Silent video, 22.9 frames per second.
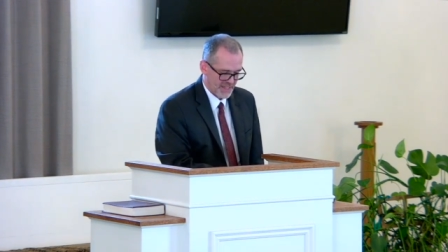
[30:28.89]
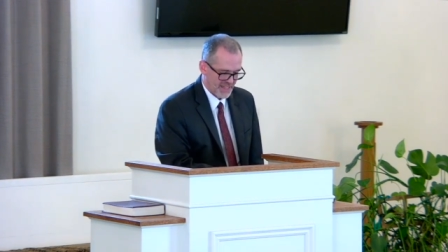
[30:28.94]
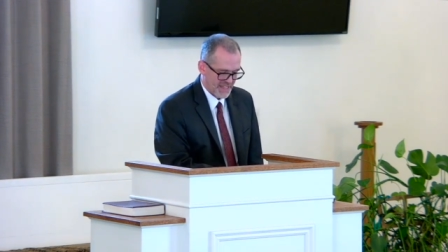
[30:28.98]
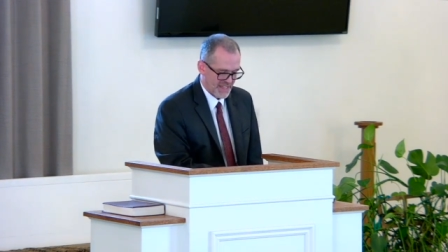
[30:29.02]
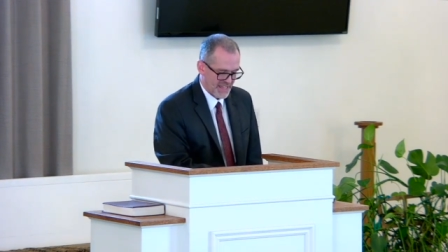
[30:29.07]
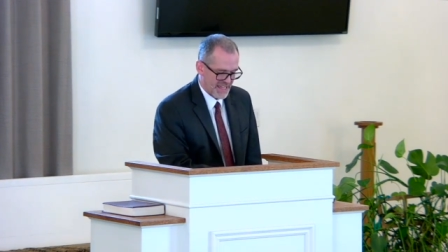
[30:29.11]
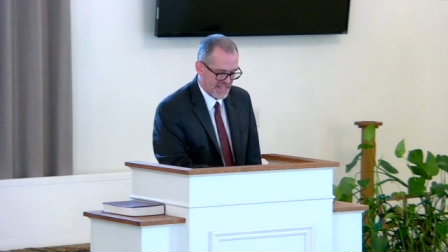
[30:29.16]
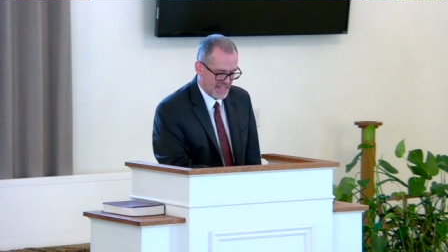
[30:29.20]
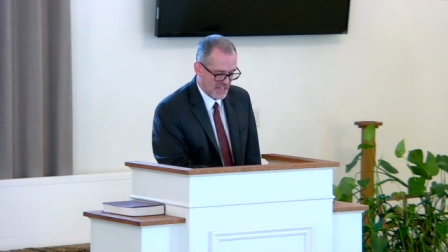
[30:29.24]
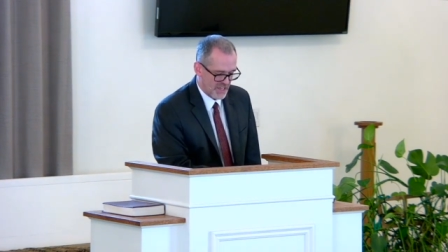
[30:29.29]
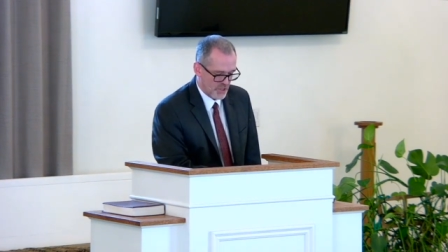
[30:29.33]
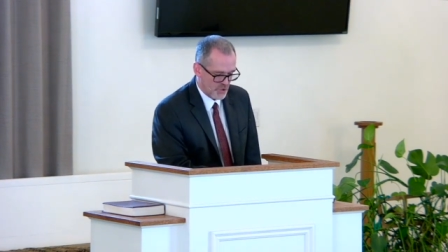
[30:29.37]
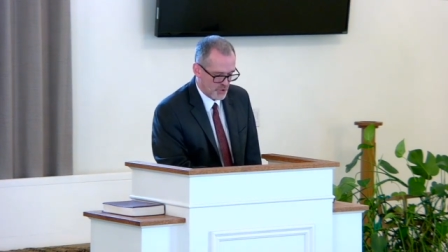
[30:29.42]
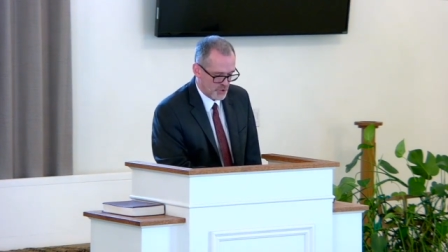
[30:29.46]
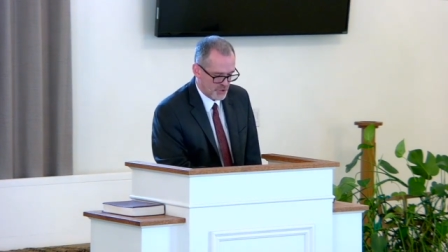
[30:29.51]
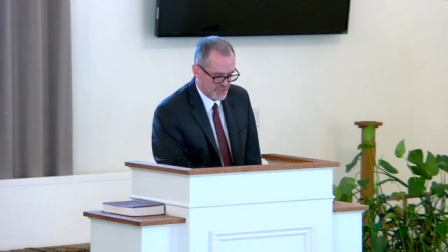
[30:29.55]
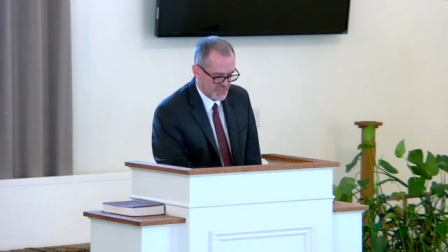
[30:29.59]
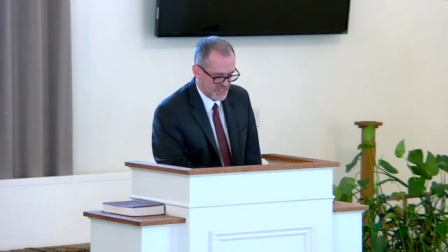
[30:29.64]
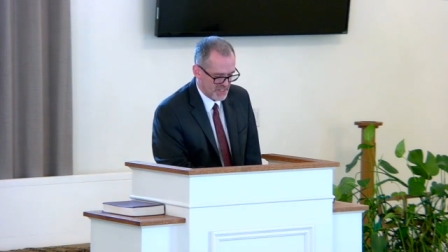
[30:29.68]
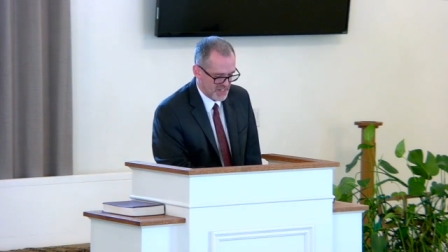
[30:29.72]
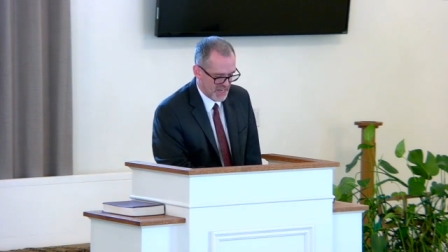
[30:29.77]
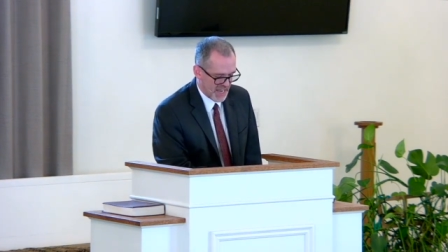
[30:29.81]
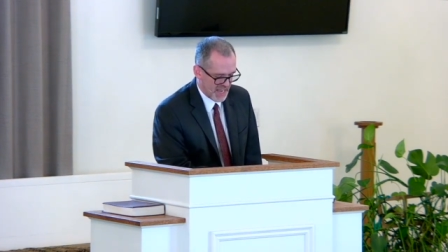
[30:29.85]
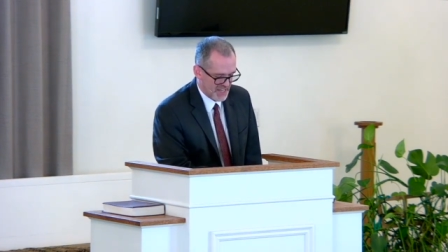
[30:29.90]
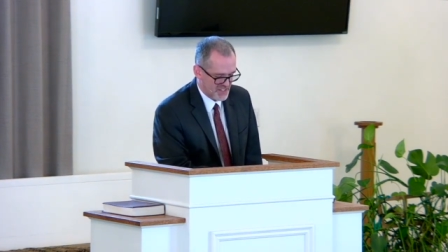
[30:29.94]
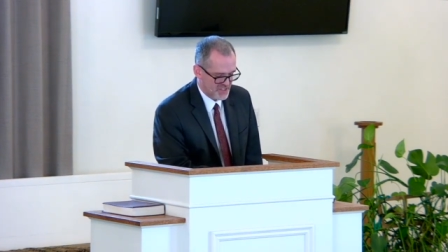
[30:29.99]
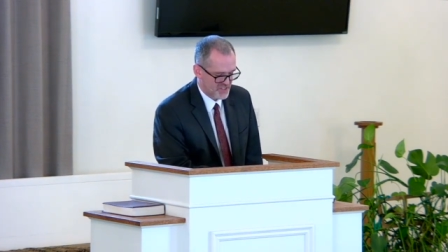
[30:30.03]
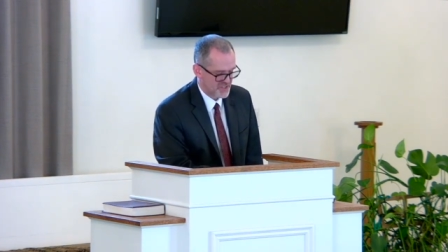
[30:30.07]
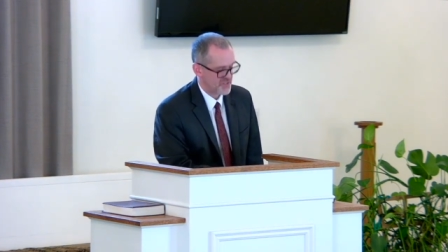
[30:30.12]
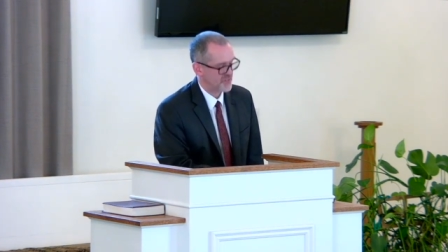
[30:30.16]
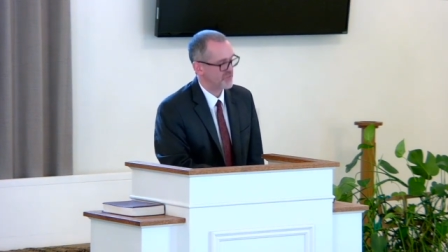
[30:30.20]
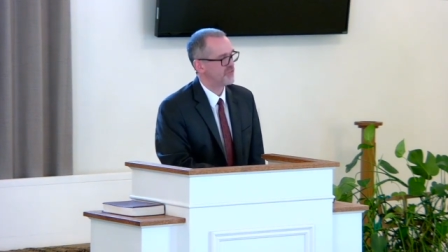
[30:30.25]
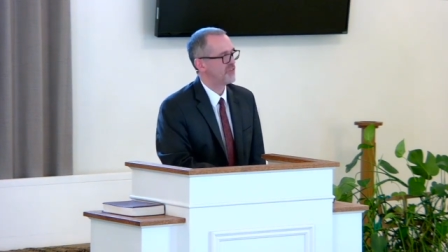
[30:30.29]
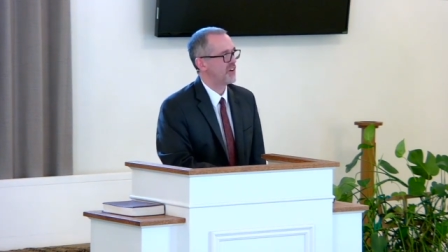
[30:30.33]
He who denies
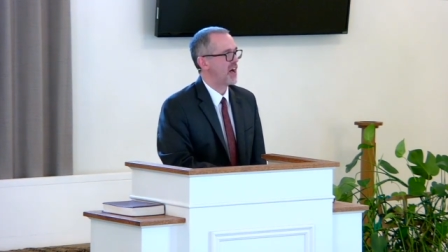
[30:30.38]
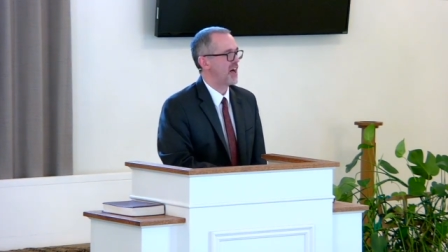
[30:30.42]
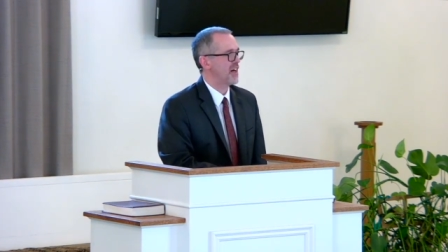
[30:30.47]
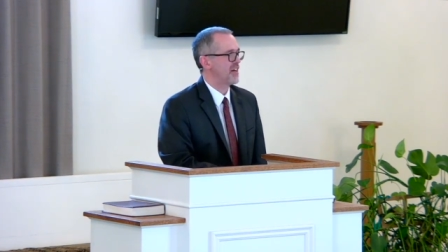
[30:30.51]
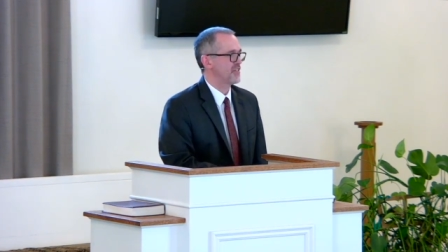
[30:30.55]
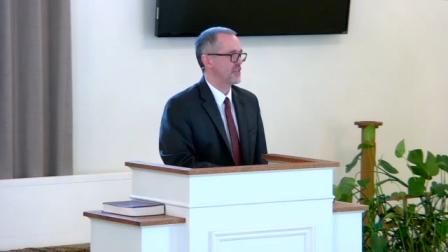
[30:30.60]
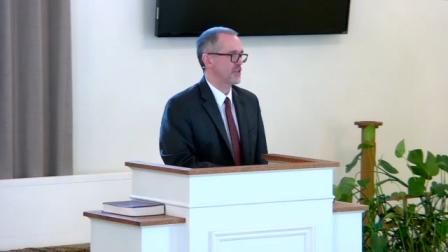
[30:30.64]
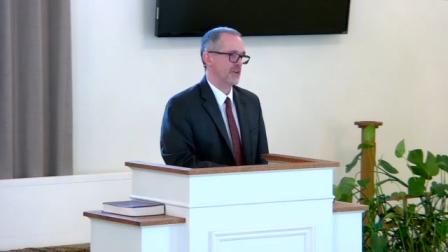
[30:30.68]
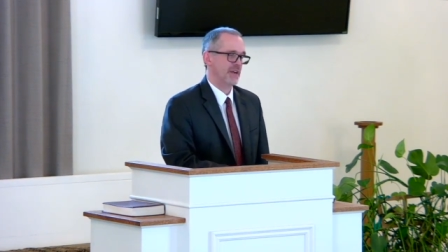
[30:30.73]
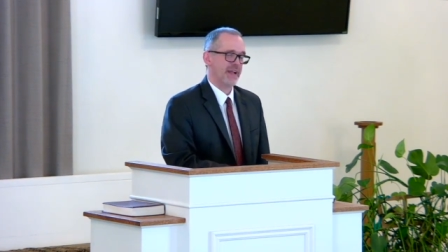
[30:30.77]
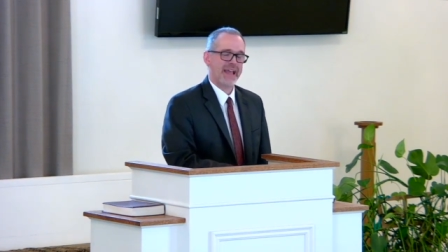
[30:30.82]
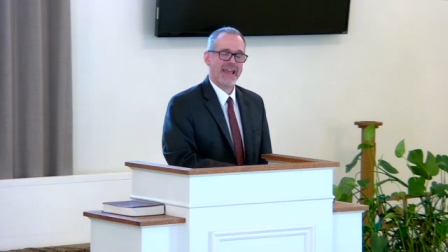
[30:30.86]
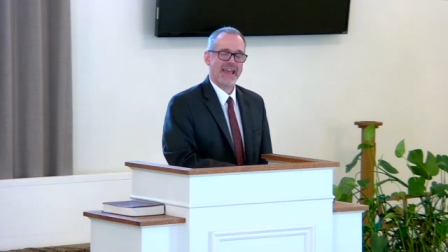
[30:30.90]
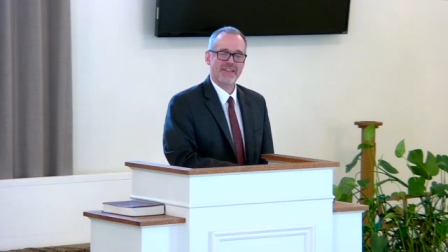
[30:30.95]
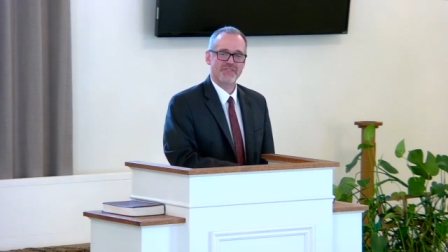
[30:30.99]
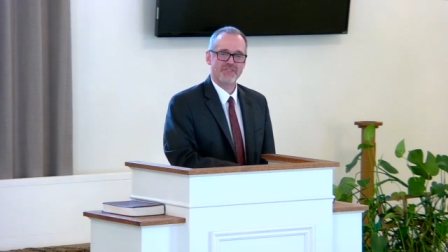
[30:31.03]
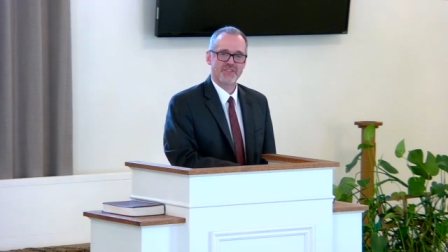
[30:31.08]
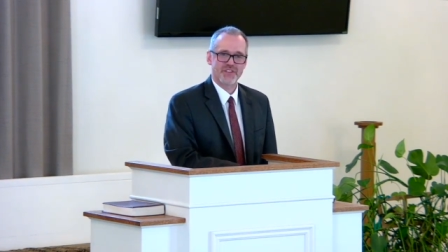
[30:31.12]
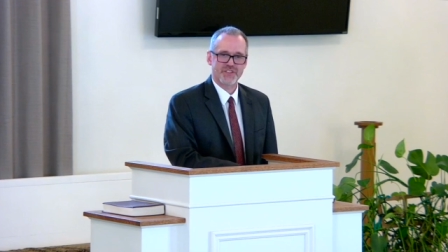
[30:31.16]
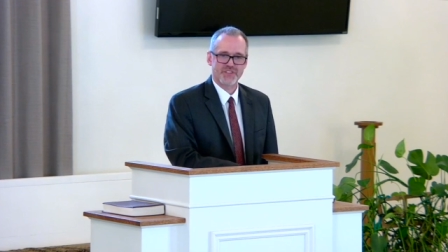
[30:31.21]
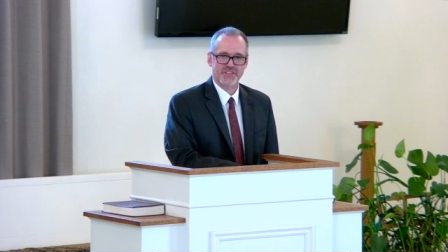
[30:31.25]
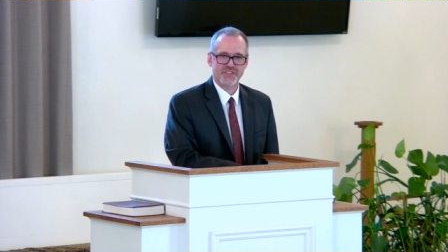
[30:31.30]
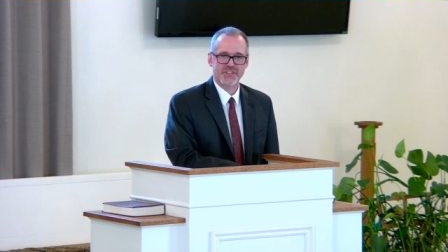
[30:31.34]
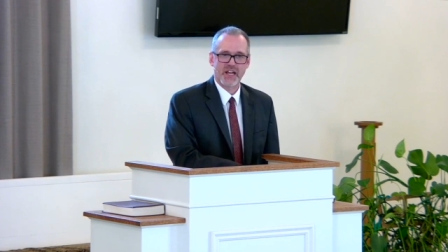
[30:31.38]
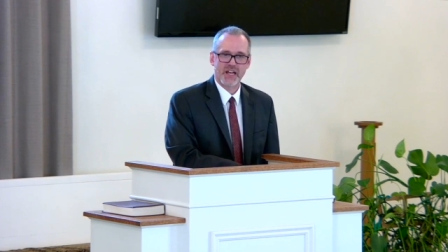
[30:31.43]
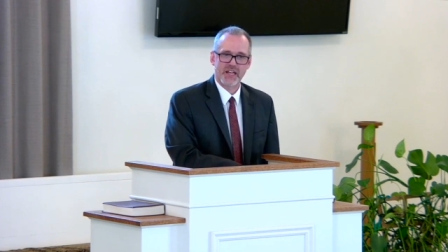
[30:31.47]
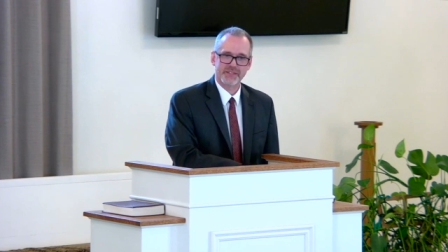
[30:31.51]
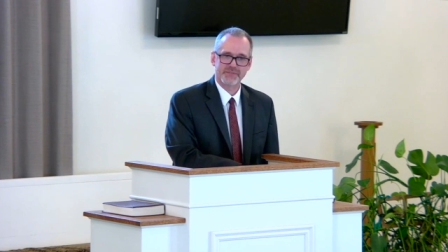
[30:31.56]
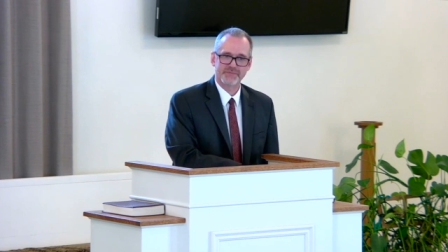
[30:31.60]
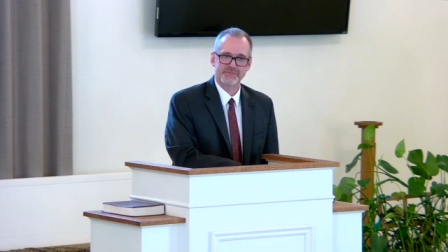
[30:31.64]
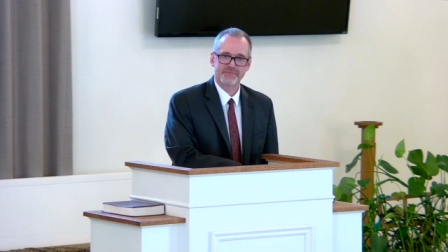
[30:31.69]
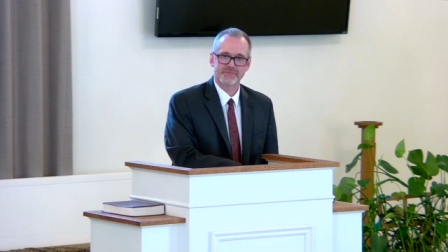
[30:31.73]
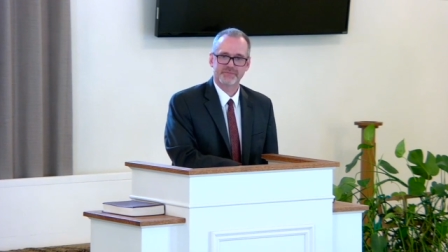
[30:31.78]
the Father and the Son.